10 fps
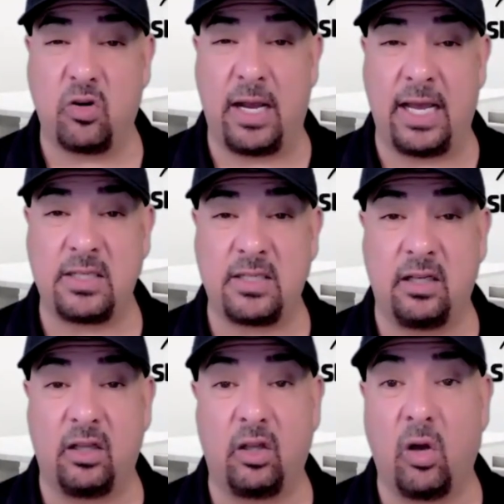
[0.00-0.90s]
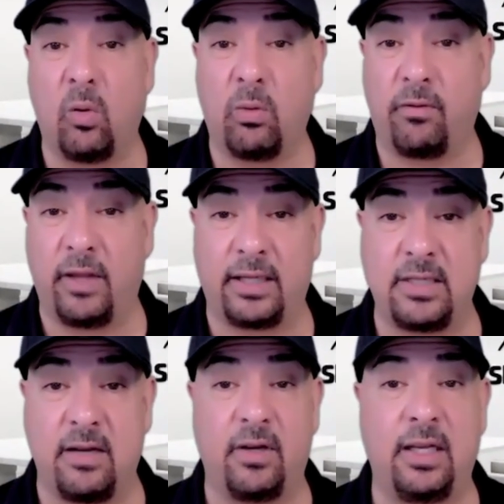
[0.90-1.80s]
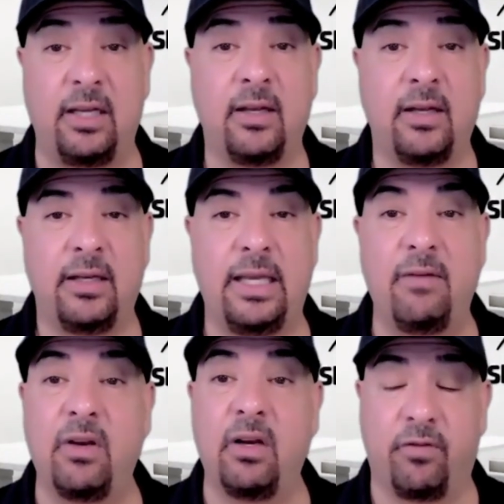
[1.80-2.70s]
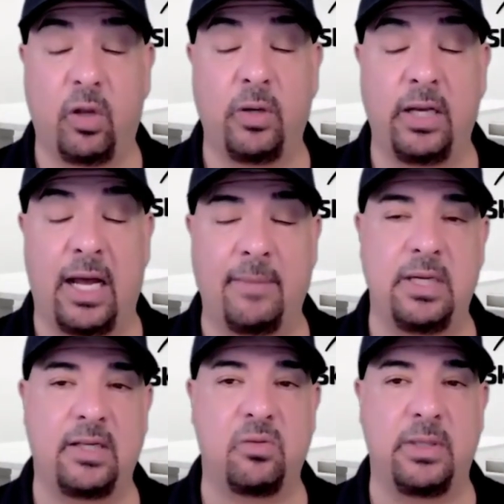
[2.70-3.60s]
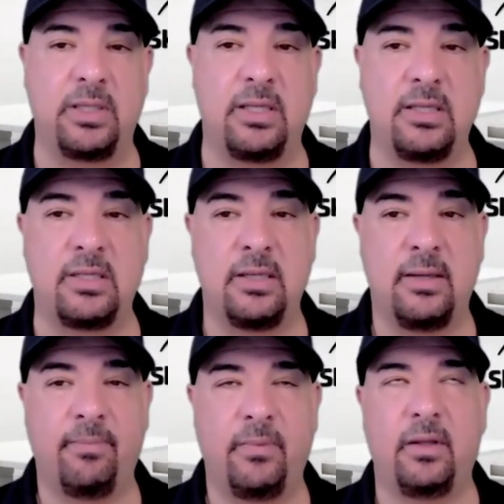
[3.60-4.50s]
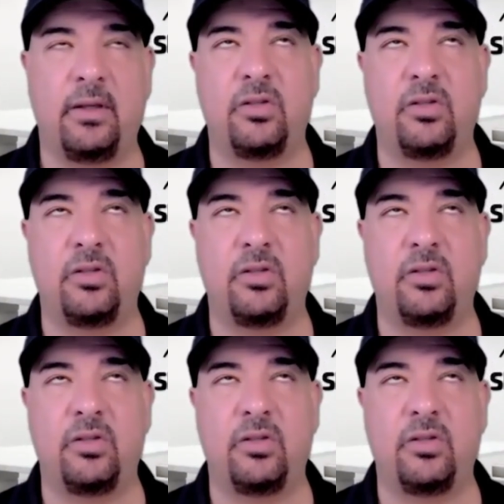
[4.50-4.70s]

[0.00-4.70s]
contrast and low reflectivity, even in floating objects, which is